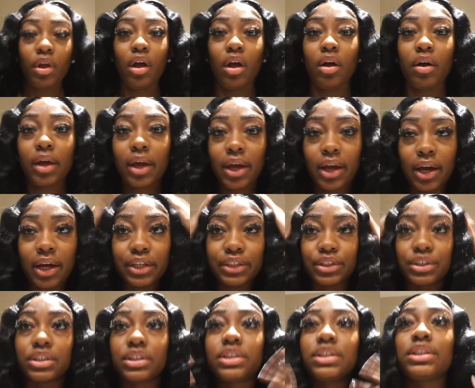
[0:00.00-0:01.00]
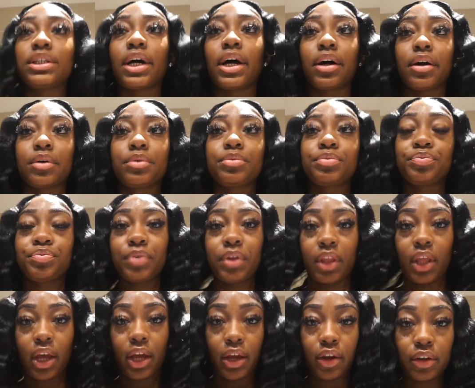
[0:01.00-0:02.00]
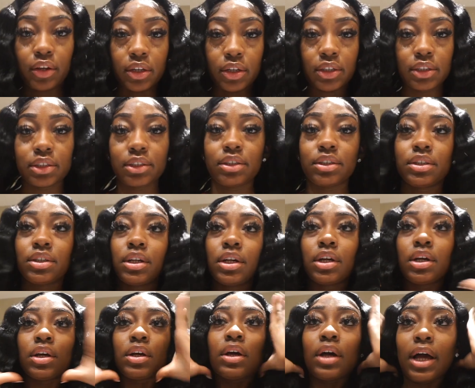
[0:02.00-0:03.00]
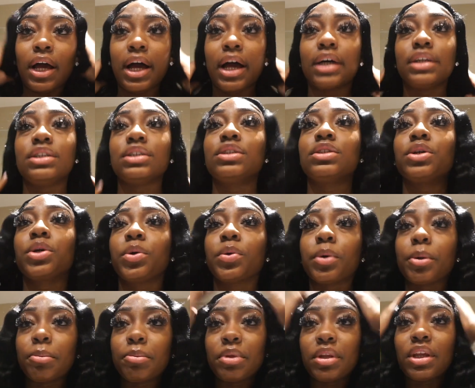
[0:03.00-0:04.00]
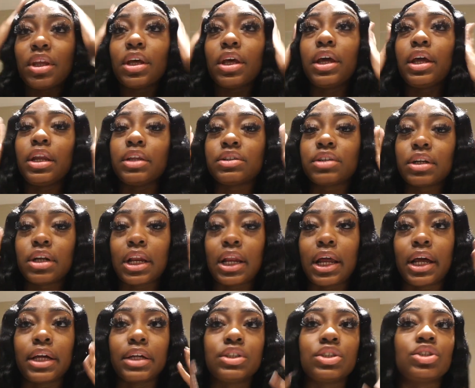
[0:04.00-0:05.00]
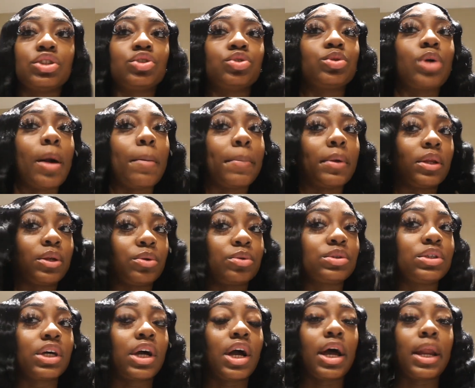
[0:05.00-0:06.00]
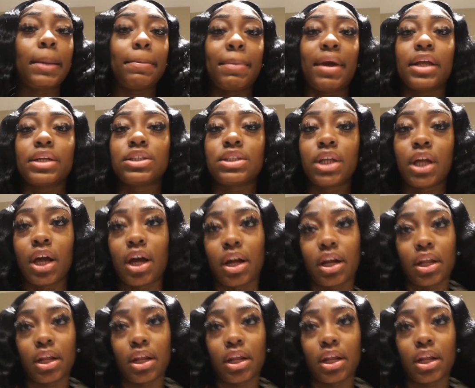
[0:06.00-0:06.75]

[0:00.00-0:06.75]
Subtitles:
Okay guys, so this is how the hair looks. I just crimped it and it's gonna like just drop a little to kind of match the